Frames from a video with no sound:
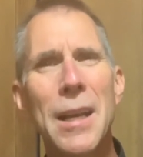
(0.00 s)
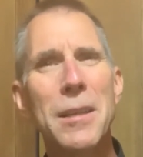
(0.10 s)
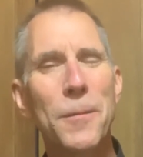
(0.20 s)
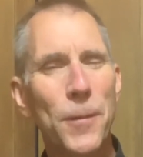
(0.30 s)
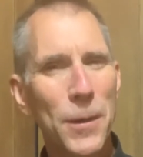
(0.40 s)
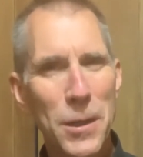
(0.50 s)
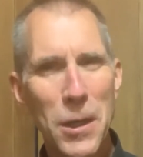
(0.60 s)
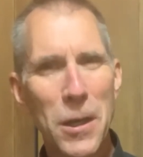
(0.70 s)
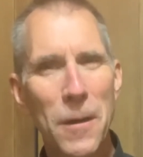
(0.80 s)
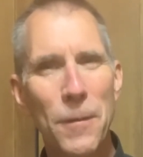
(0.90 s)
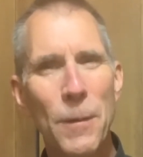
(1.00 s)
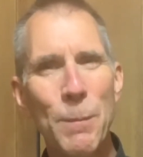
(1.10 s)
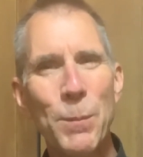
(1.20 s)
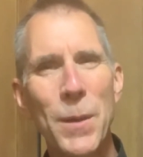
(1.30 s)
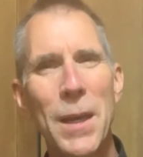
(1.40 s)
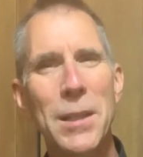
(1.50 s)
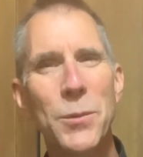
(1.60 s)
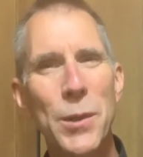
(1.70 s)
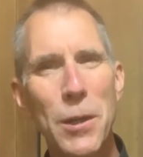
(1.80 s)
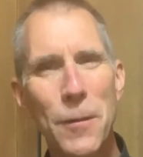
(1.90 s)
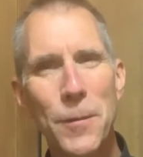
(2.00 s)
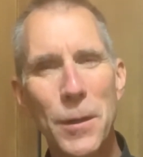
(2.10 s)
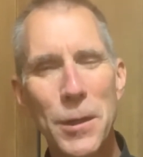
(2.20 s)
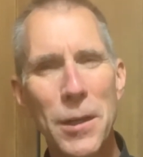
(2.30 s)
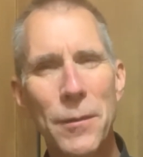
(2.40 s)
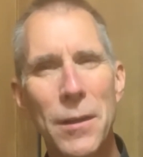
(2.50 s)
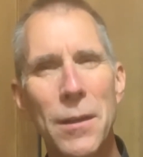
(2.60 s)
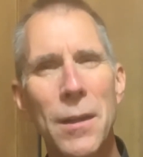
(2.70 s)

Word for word: to forgive as we are forgiven,